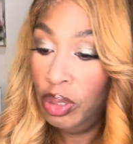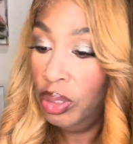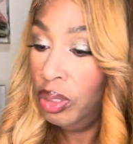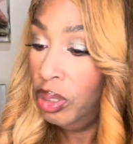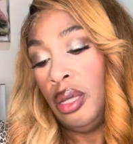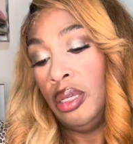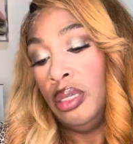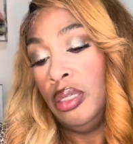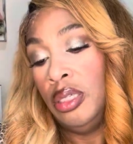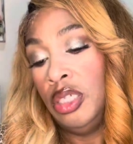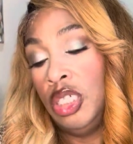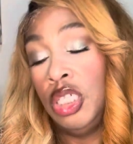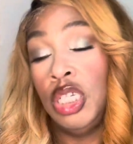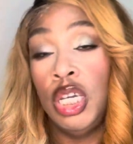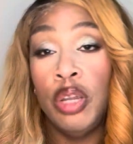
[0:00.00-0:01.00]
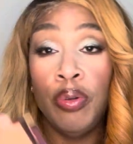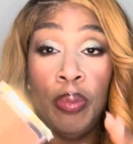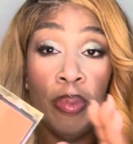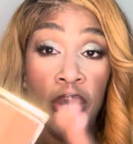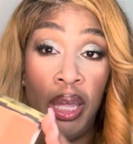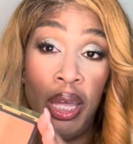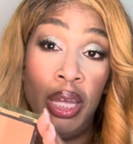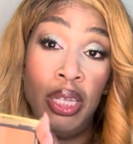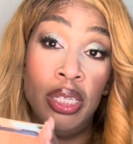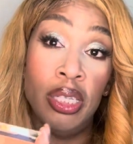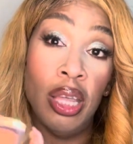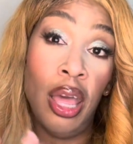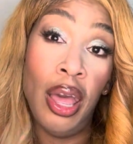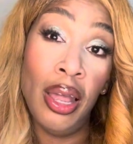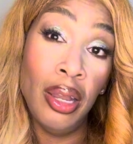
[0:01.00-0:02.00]
Yeah. Cherry Blaze.
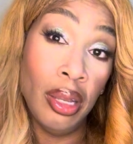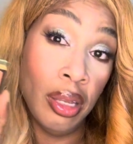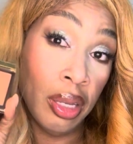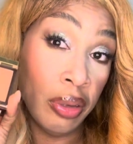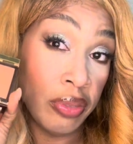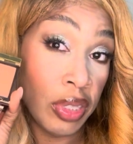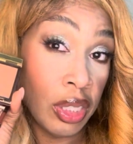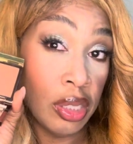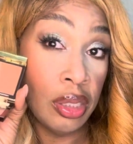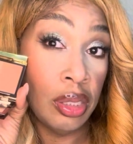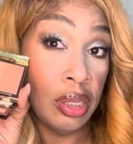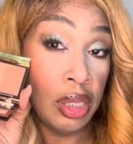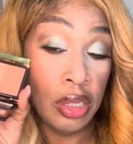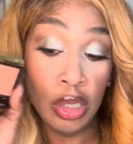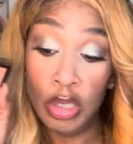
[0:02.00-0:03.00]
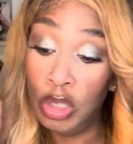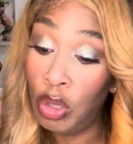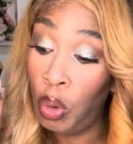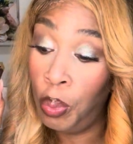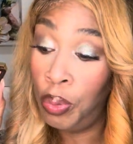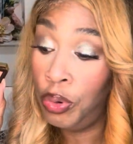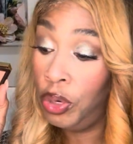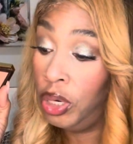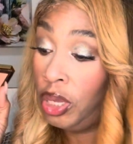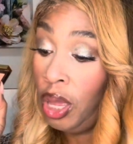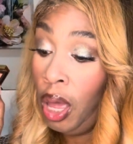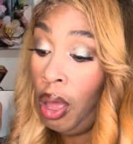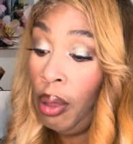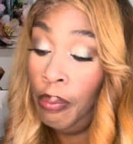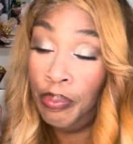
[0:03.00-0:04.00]
I love this. This is so pretty,
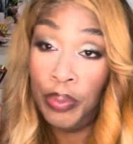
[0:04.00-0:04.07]
y'all.